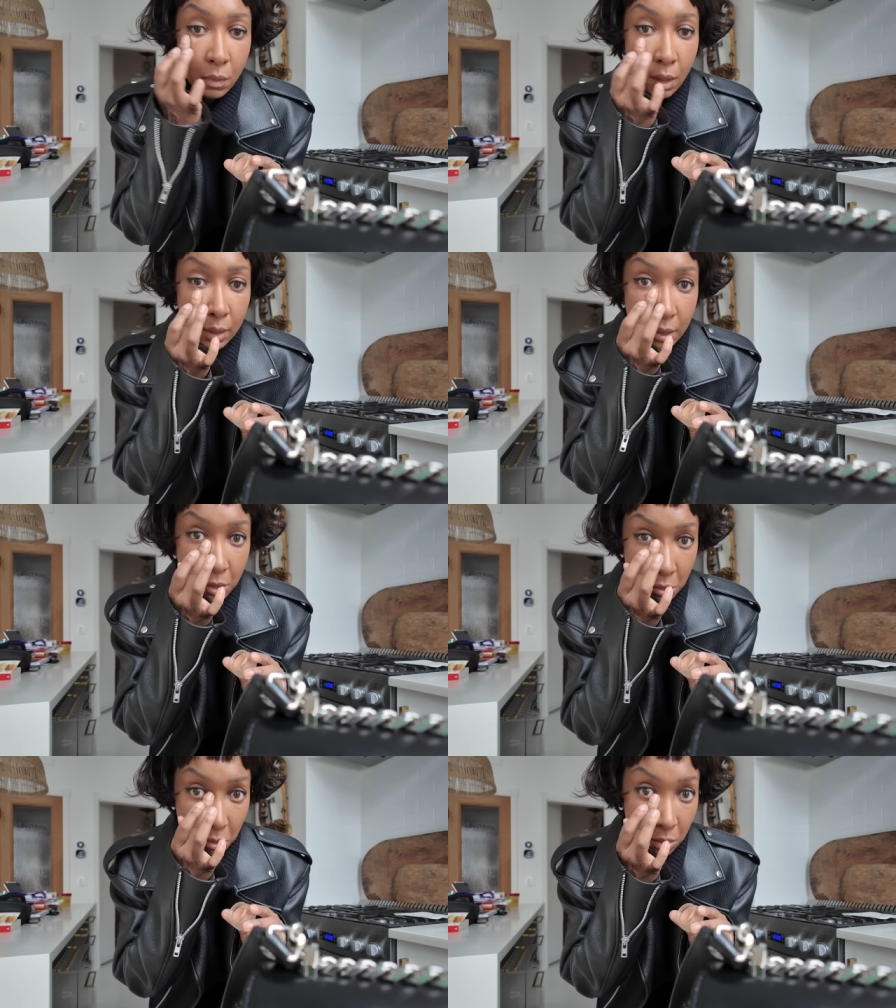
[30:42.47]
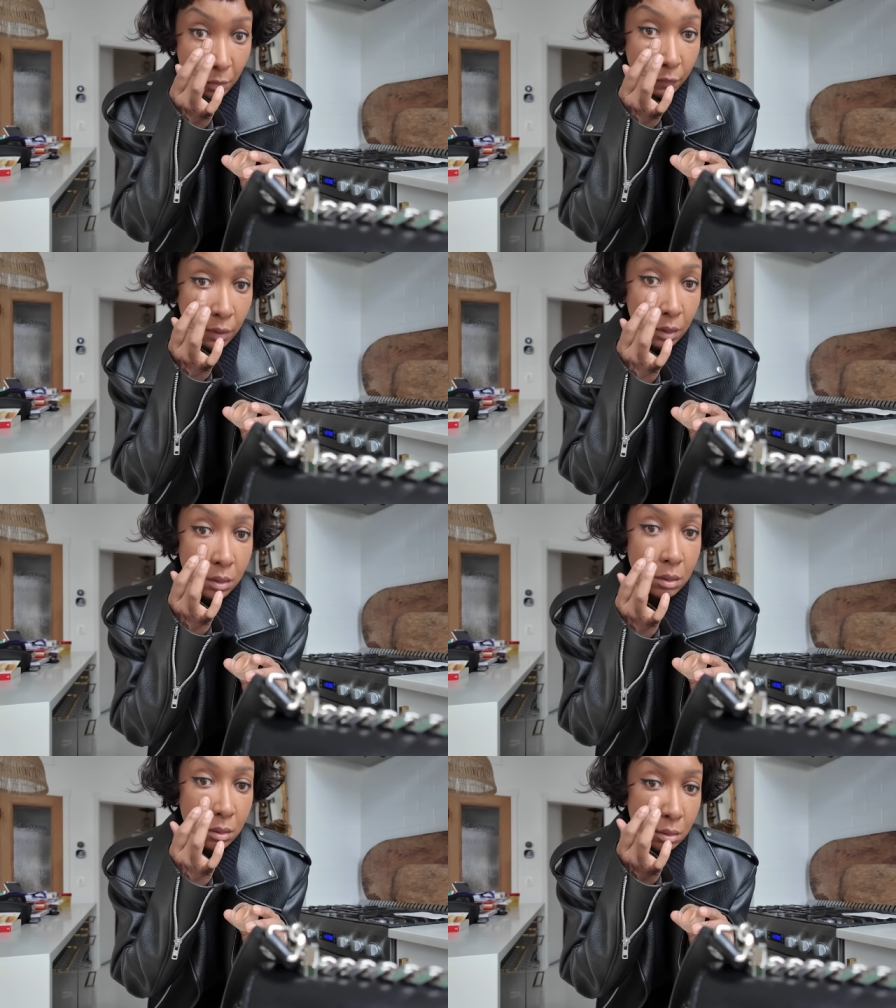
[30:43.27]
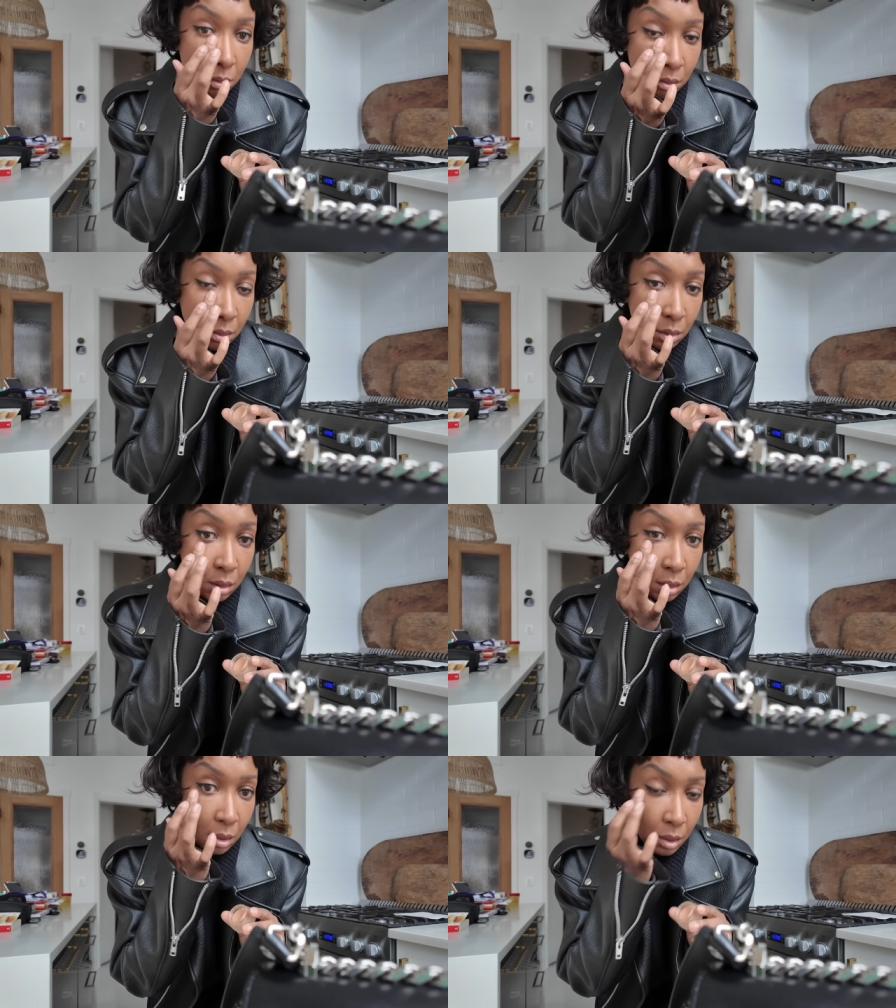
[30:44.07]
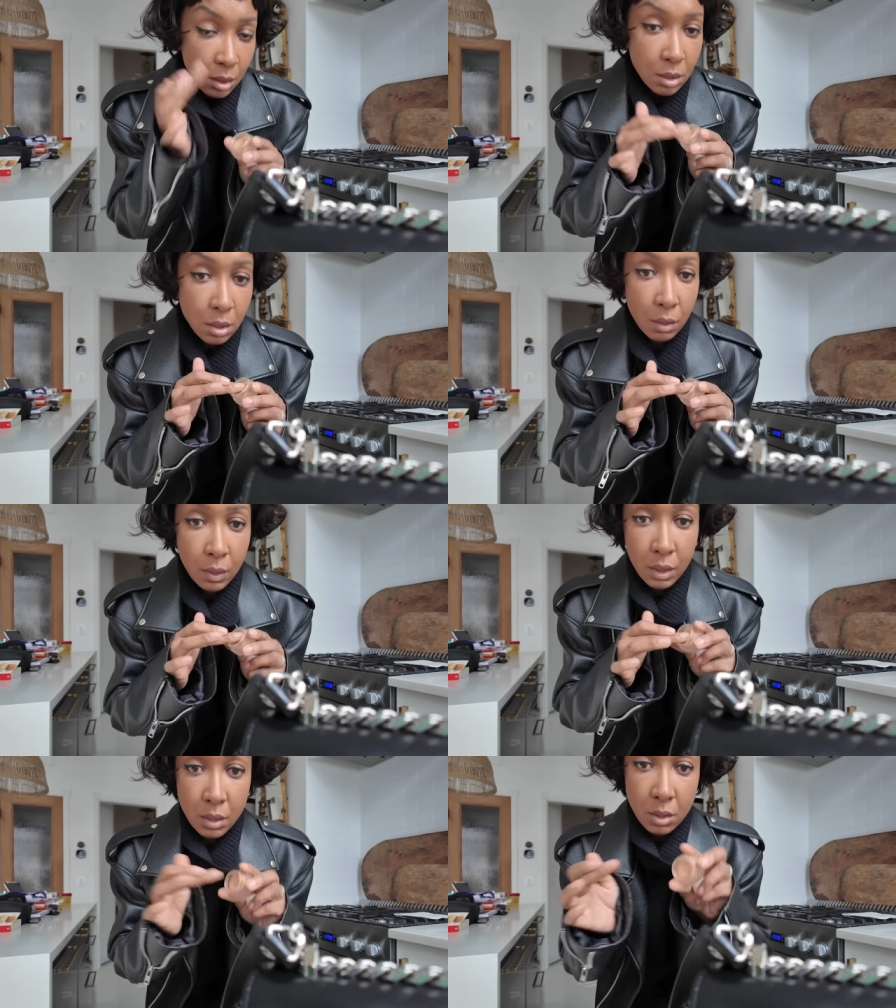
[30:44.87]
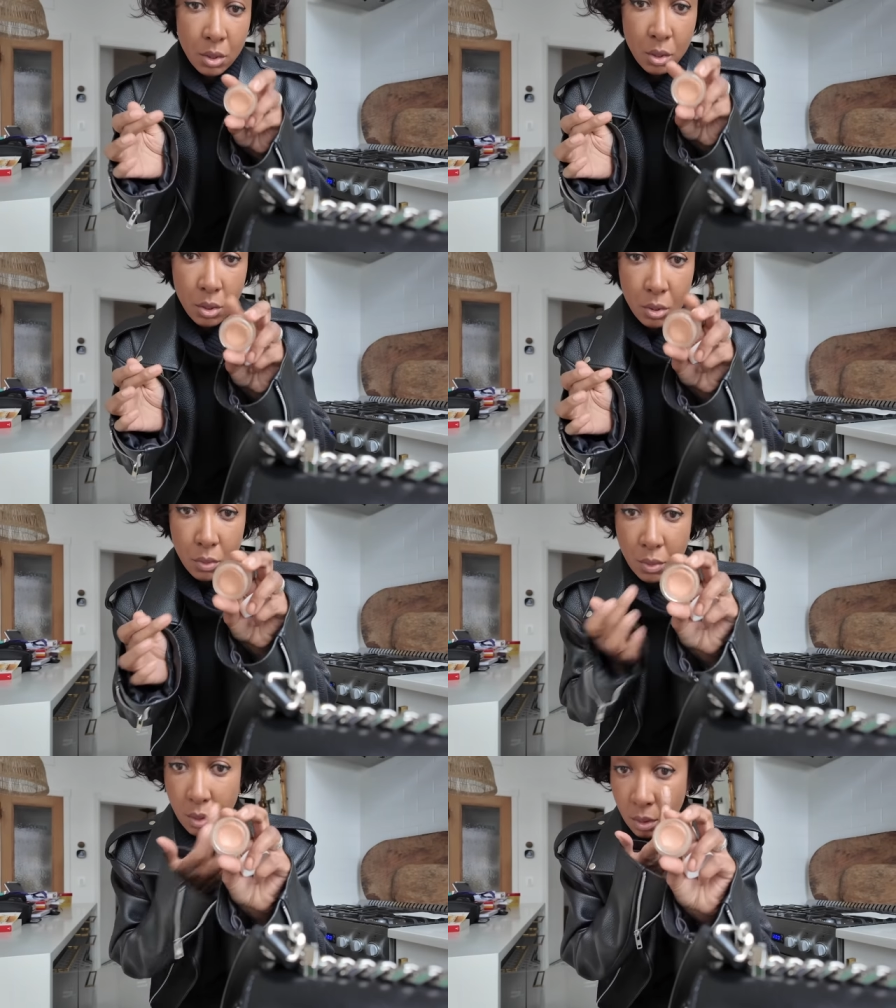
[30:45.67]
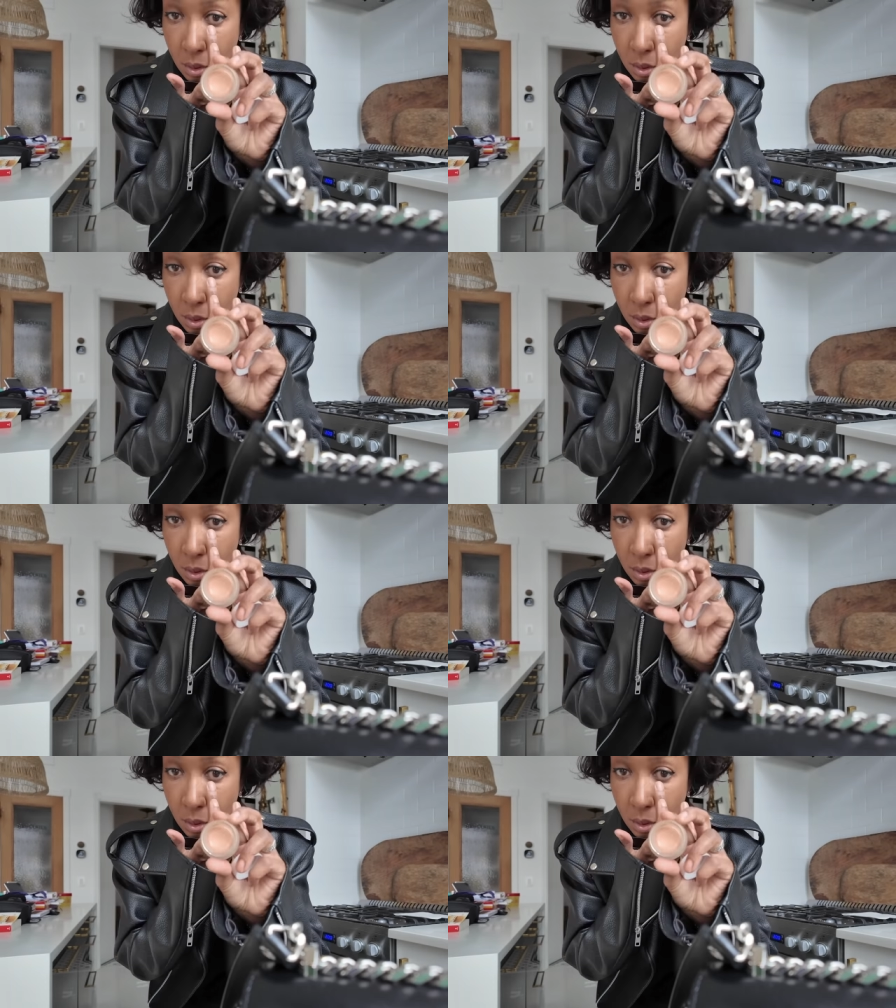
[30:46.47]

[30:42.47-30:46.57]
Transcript: And that's just using my fingers. It's so easy to use